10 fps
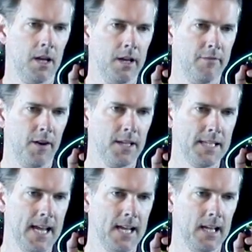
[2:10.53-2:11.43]
if I
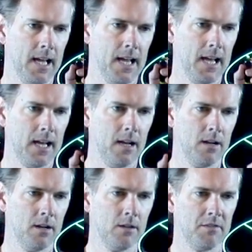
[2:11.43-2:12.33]
take a
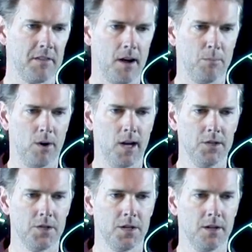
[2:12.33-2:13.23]

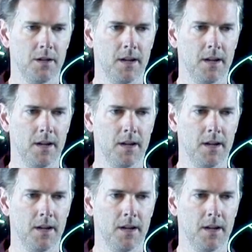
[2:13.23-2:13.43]
stopwatch